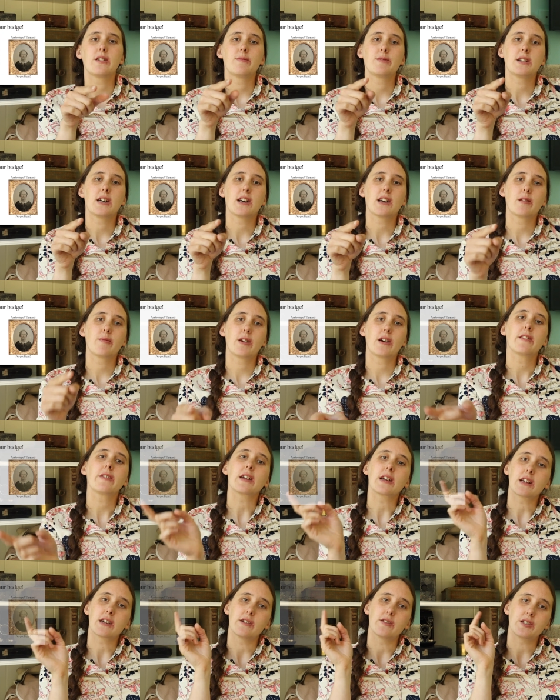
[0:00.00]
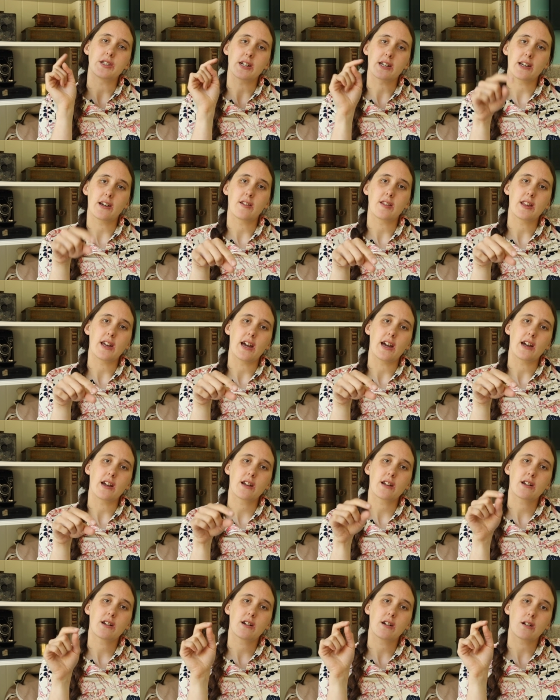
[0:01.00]
what I'm talking about, then go check out
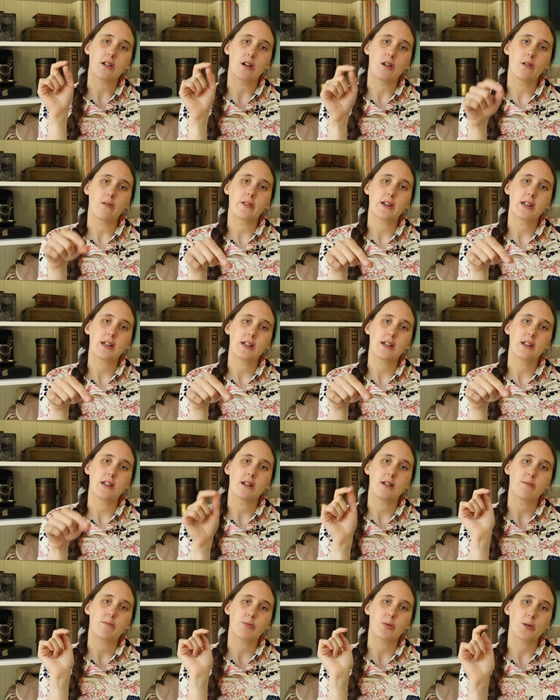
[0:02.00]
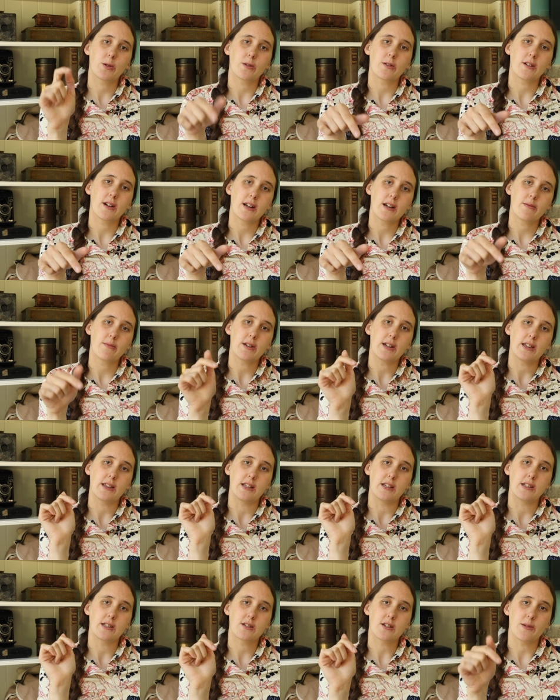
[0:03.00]
that CoCoVid program in
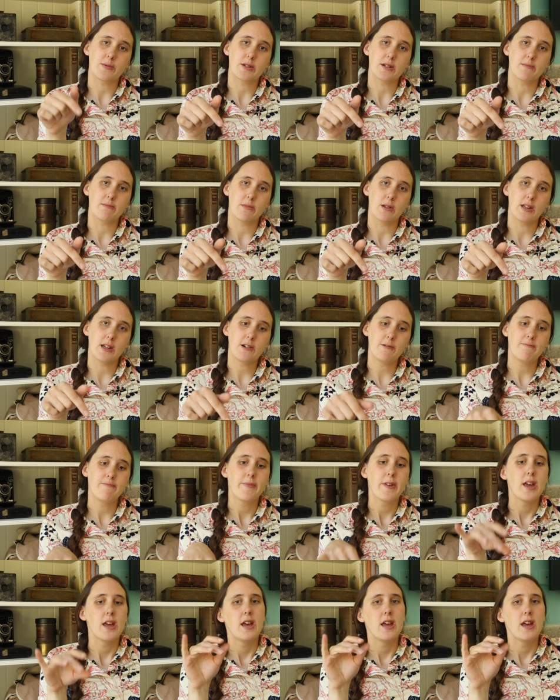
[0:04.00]
the description below.